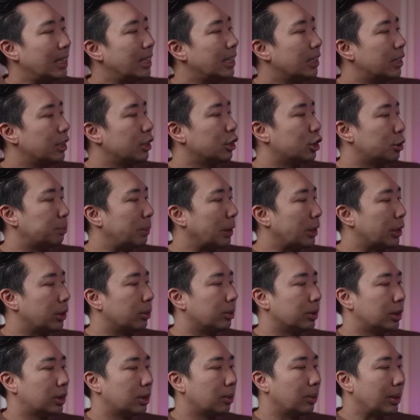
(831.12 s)

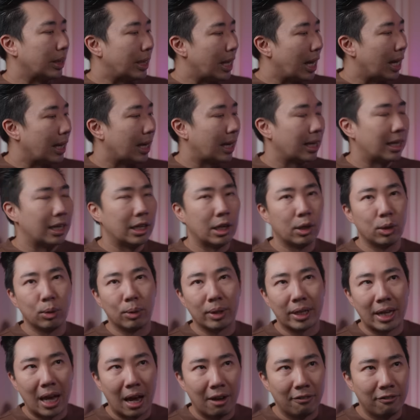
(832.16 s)
inconspicuous. So again, I can go to
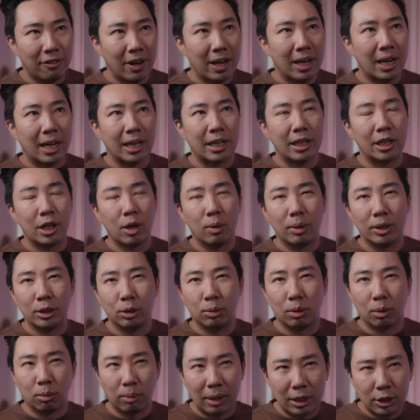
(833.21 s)
a cafe, I can go
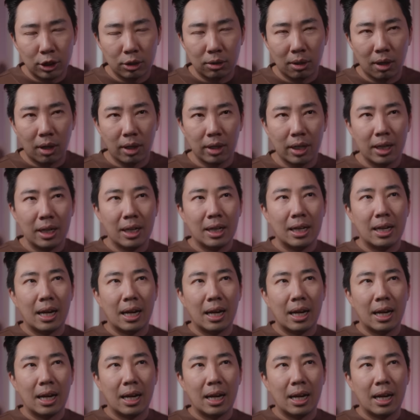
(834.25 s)
into a restaurant,